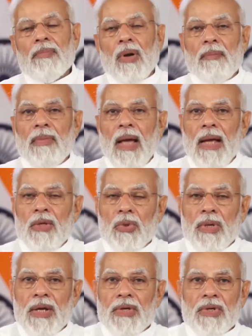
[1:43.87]
from
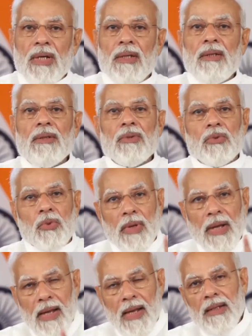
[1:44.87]
education to
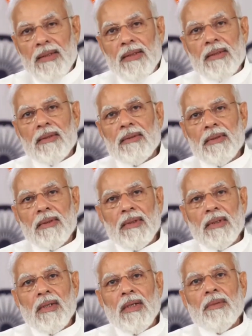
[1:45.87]
health,
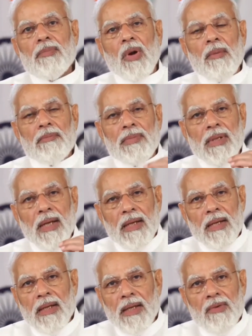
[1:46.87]
from
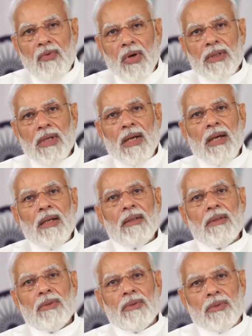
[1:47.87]
drinking water
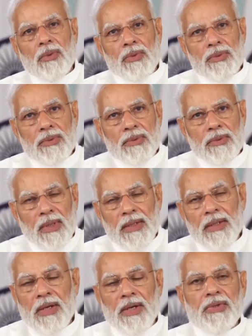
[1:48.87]
to
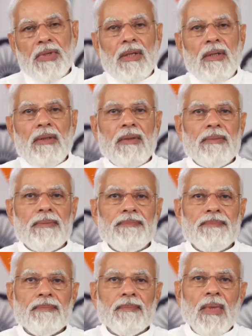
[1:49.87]
sanitation,
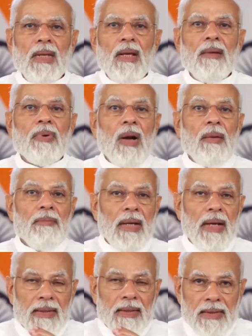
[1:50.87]
from
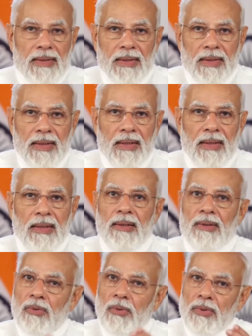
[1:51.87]

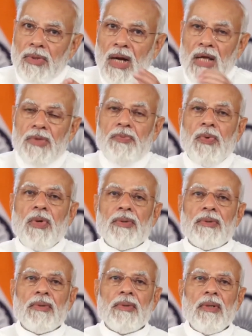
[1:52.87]
electricity to
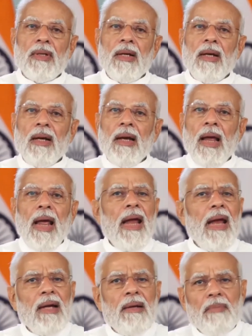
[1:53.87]
transport,
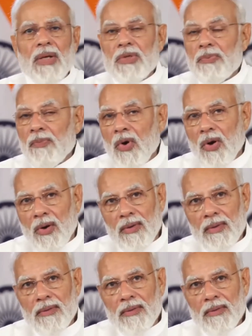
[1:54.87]
and much more,